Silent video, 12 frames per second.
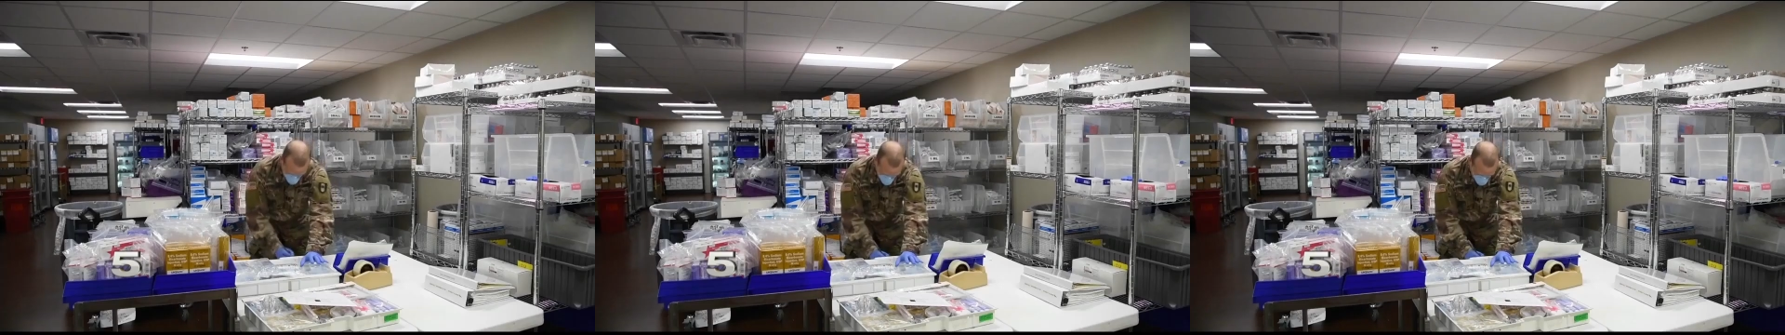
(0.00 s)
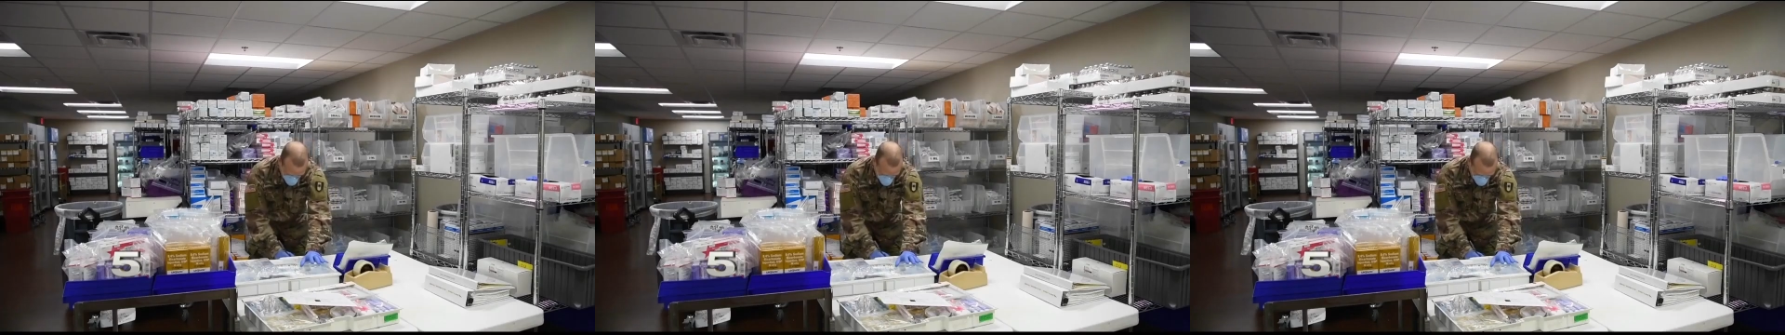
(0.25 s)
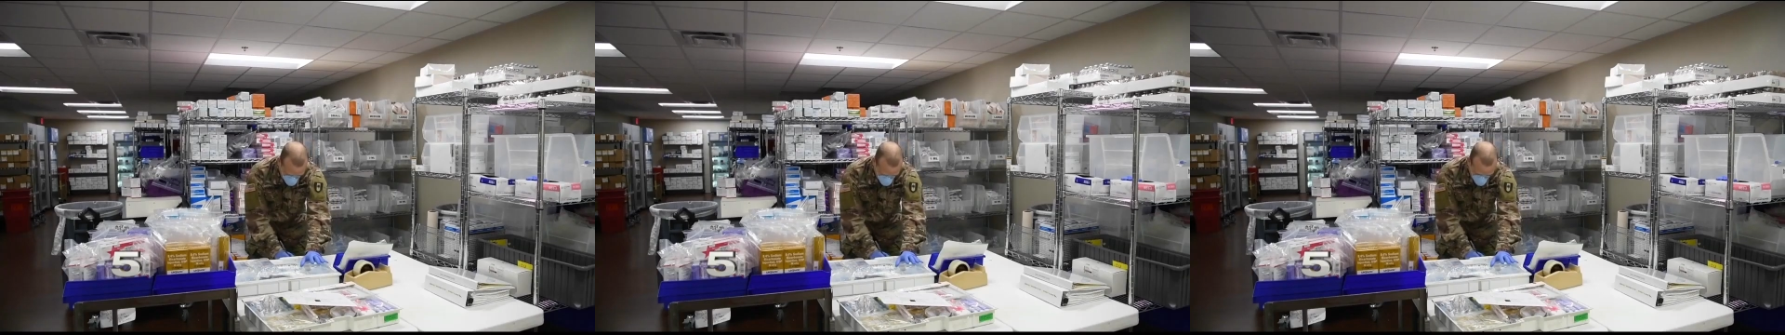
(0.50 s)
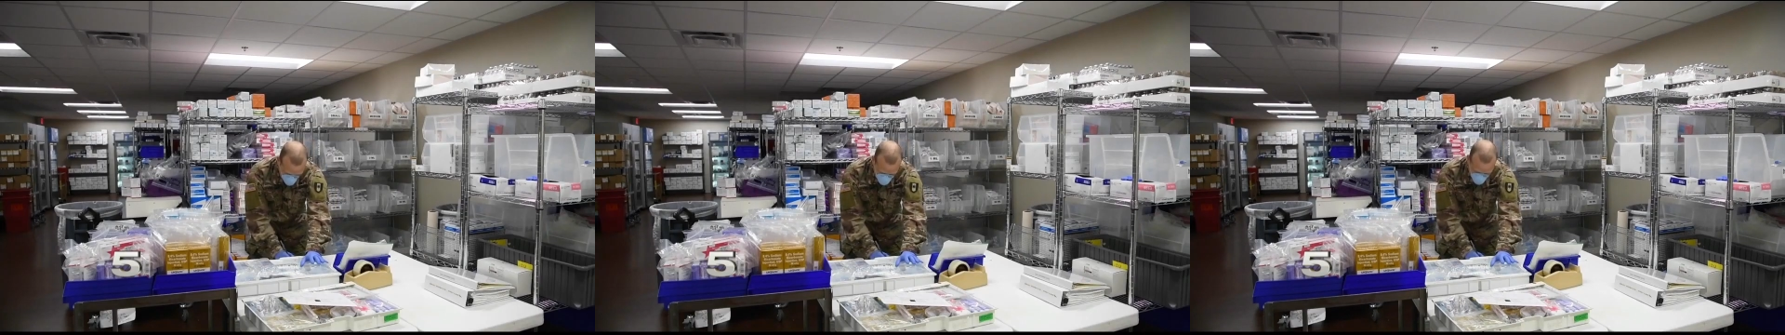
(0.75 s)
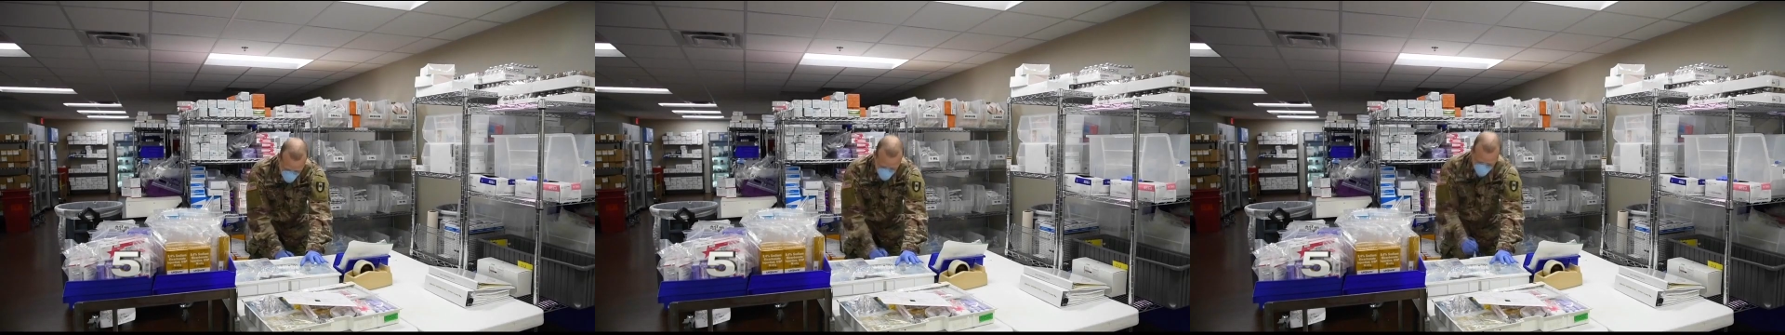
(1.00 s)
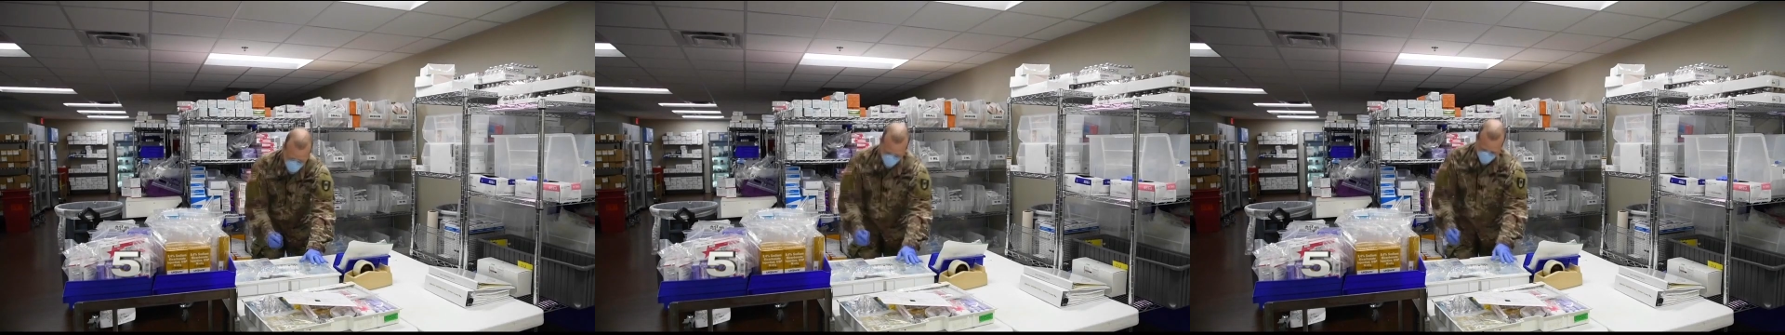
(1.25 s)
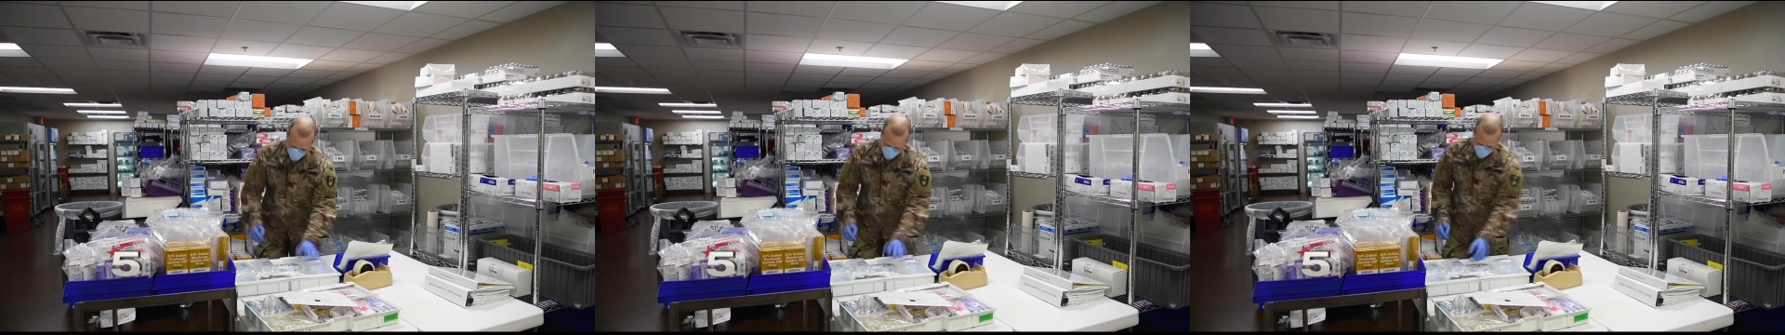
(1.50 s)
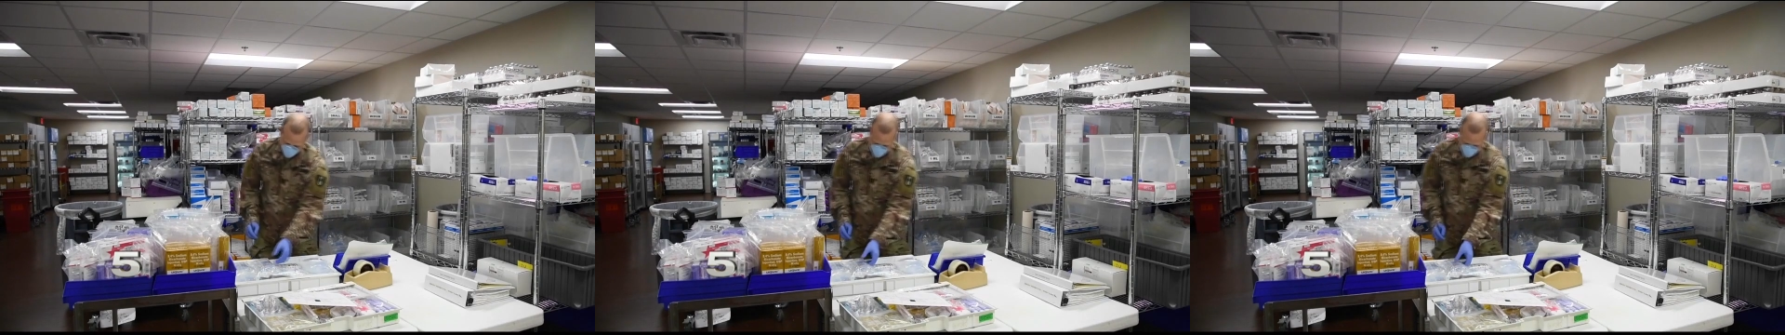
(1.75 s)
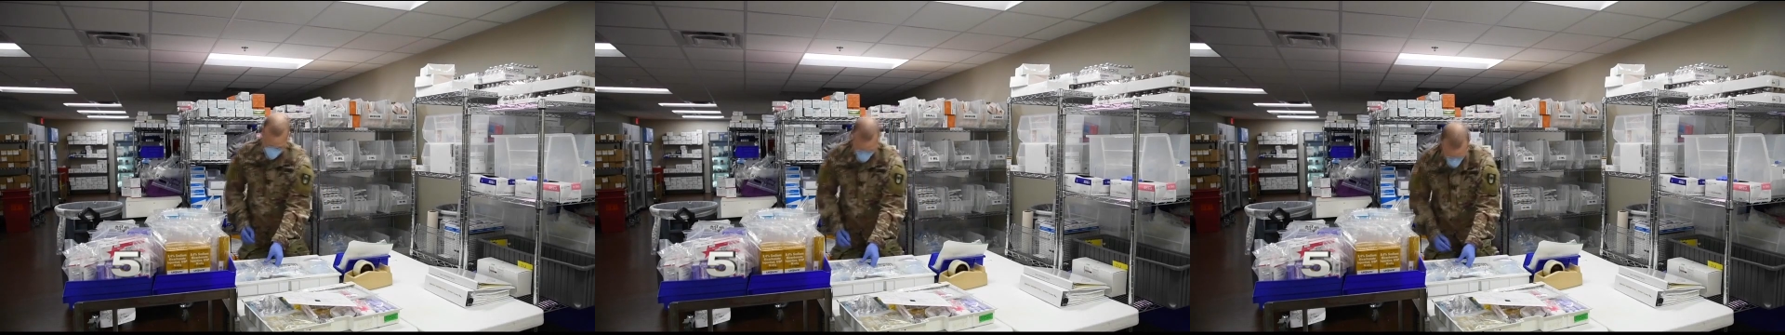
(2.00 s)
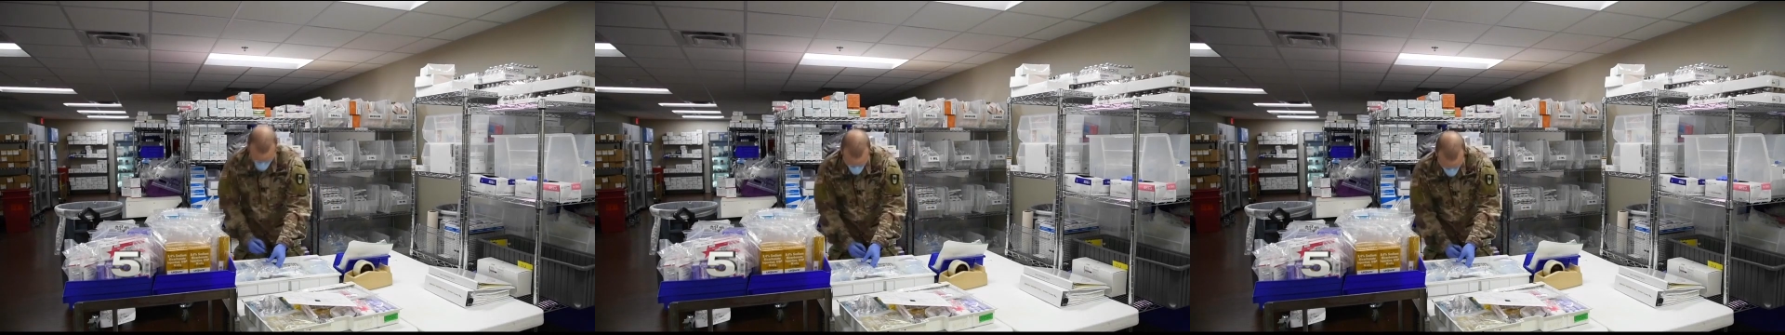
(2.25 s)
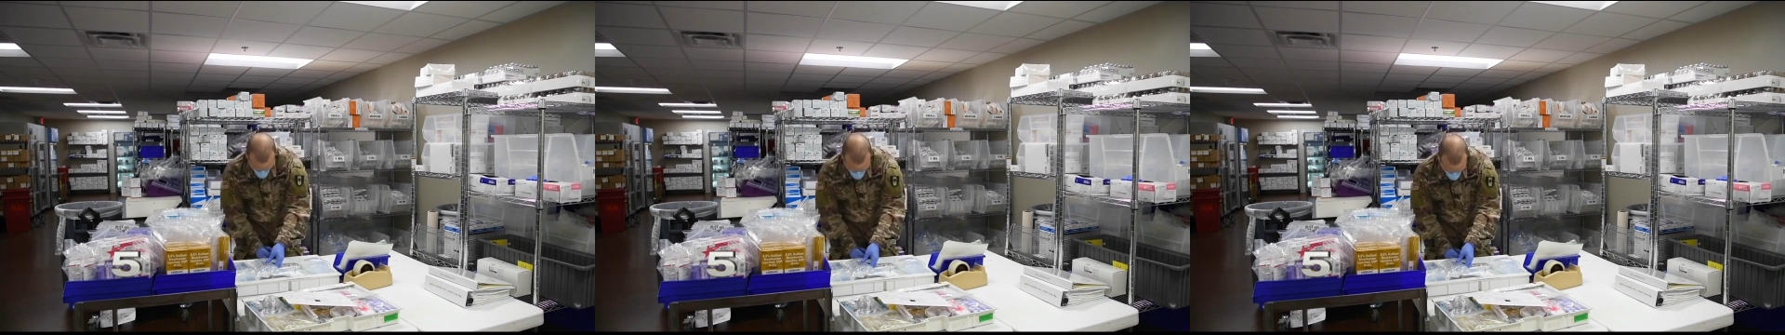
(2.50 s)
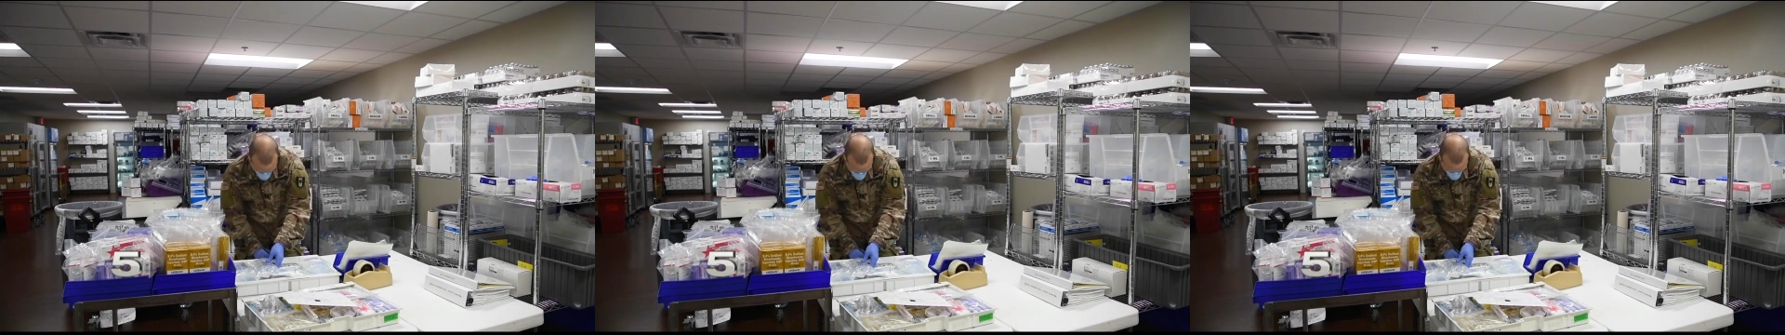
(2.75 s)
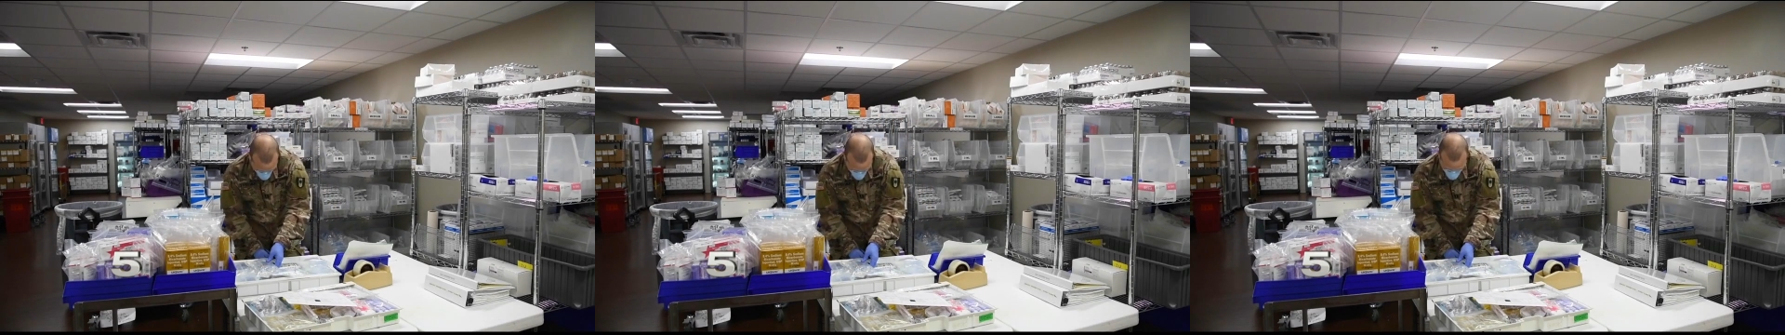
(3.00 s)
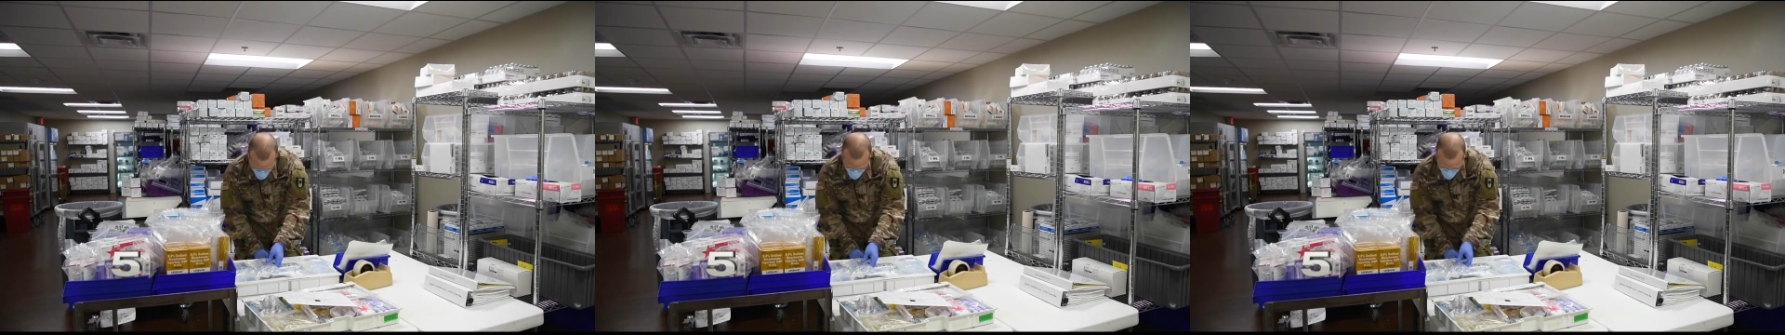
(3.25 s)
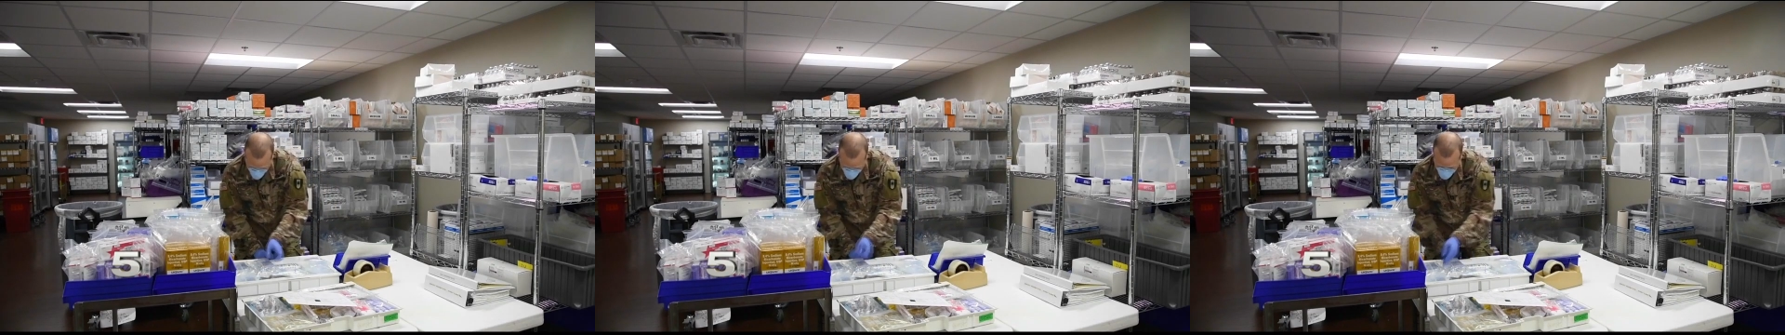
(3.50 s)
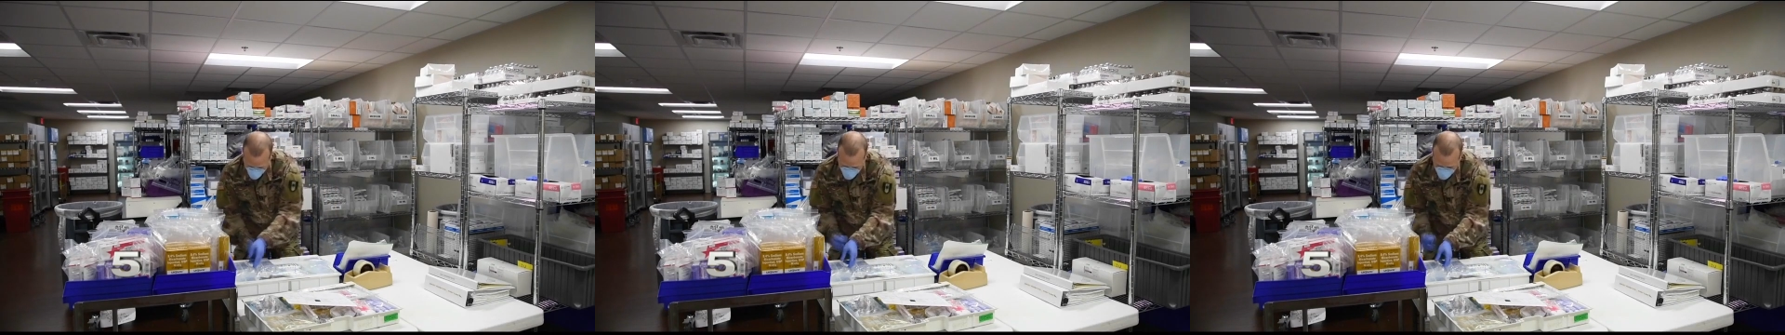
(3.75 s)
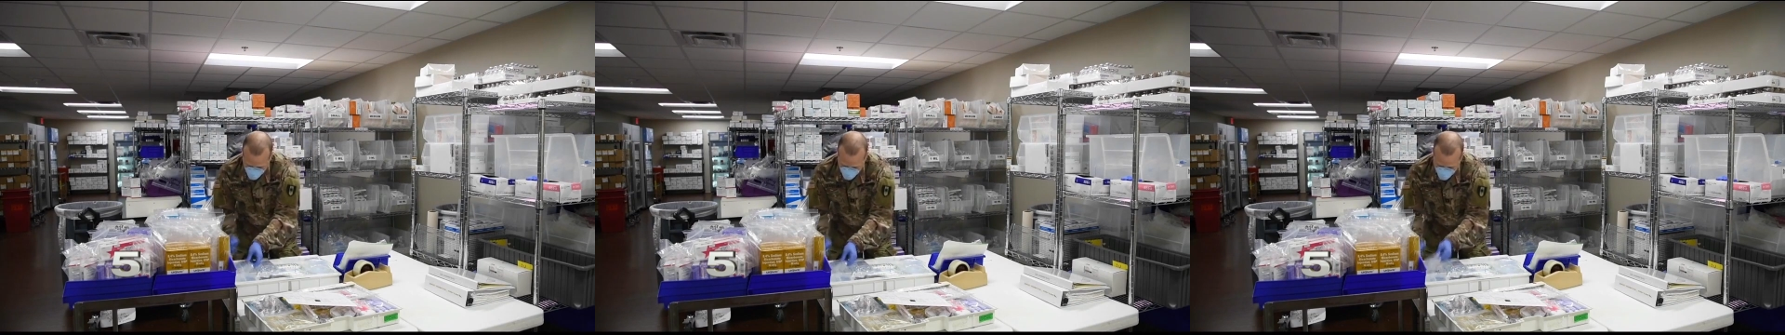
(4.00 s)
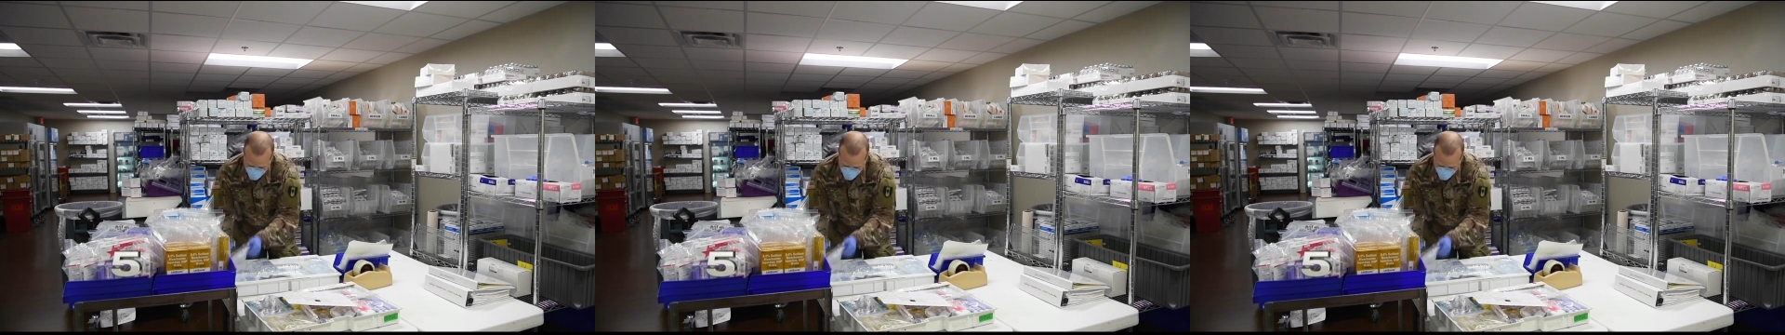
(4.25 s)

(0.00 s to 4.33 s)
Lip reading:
(no speaker visible)